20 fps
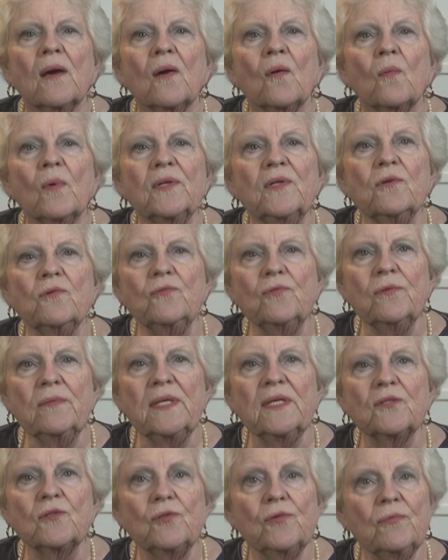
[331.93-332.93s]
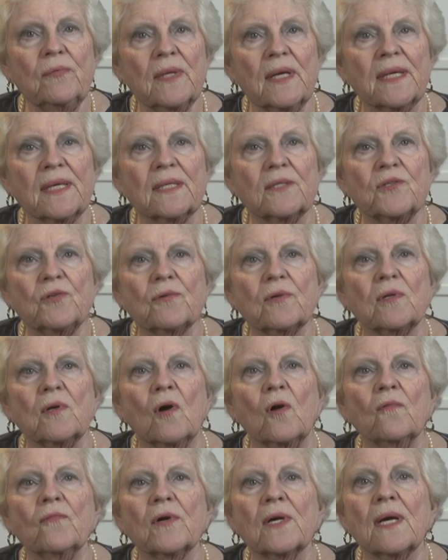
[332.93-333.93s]
When you do these two things, you can
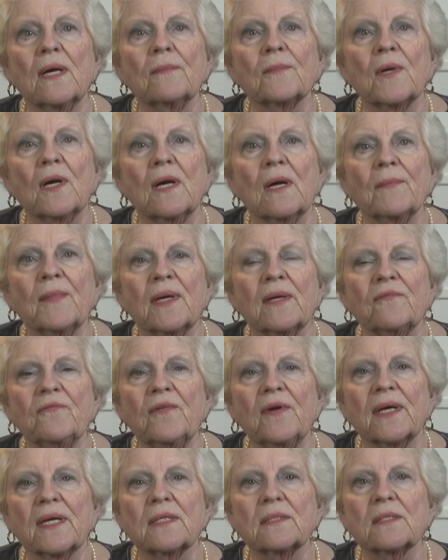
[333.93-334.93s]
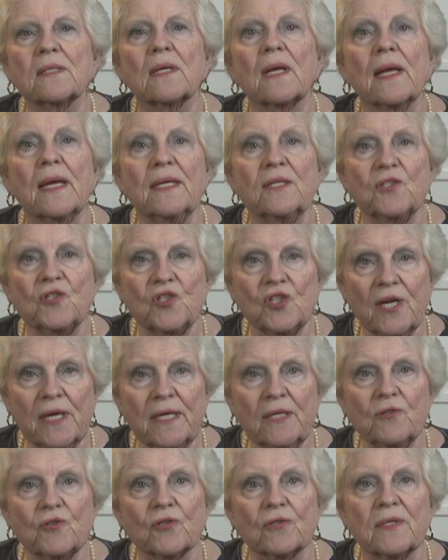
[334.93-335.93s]
overcome karmic effects and
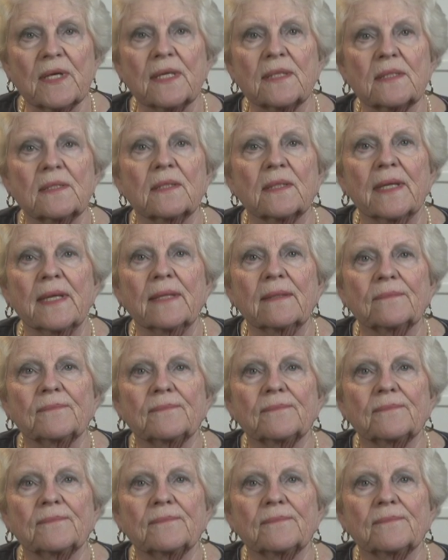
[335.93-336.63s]
change your destiny.